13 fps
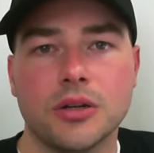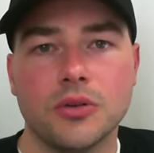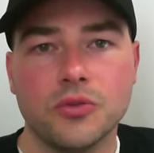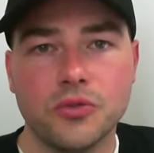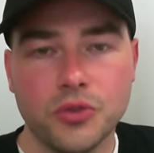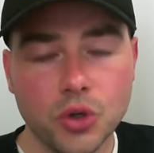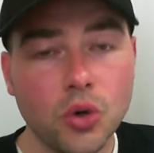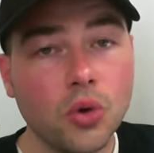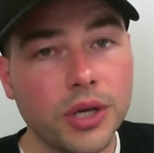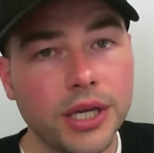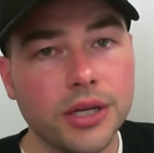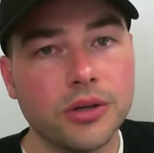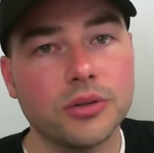fuel
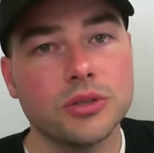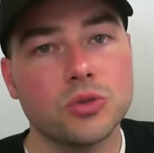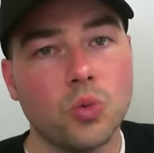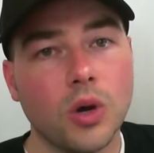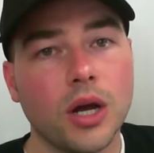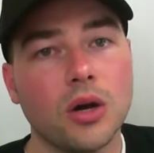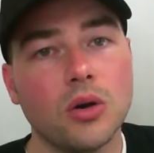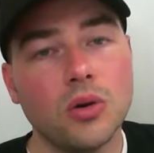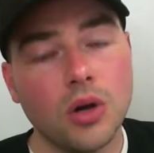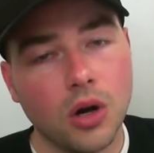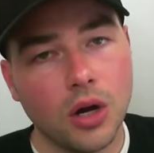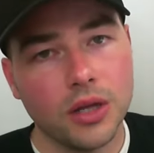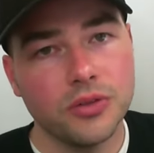heater as well
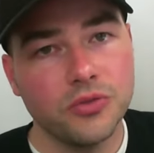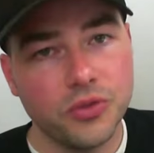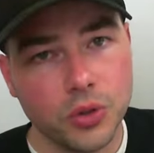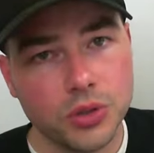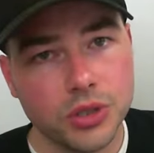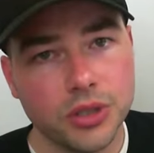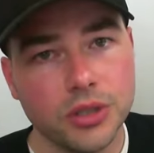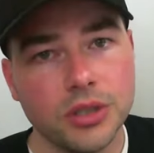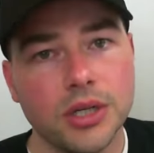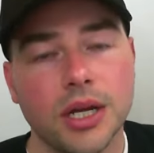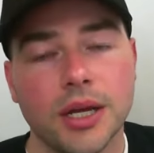on the filter,